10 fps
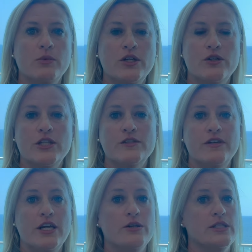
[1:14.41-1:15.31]
We do these
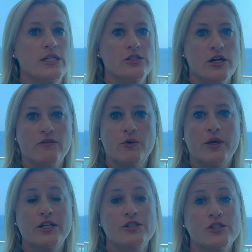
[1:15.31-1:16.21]
videos each and every
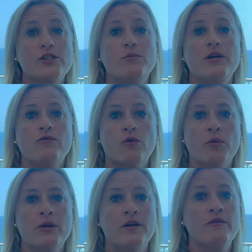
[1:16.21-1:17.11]
week just to be
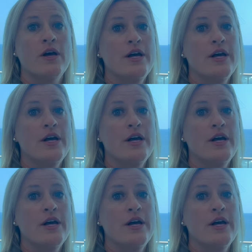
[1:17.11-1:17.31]
informative,